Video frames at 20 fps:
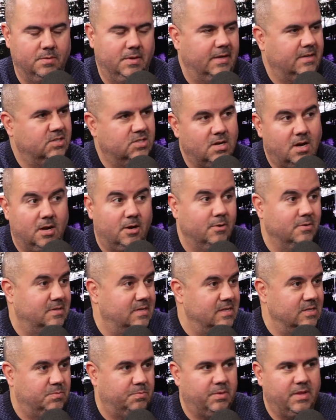like
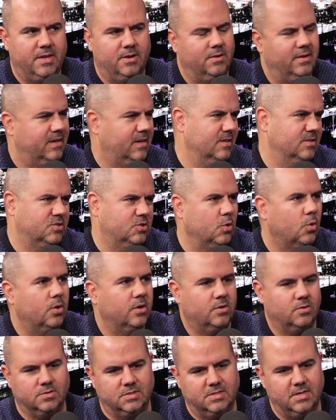Socrates, Plato, like
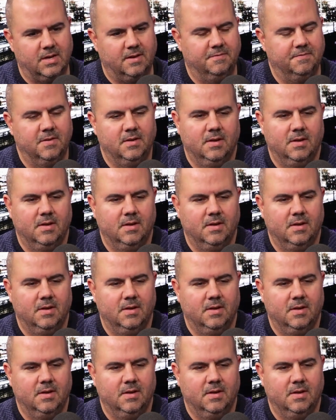historical stuff.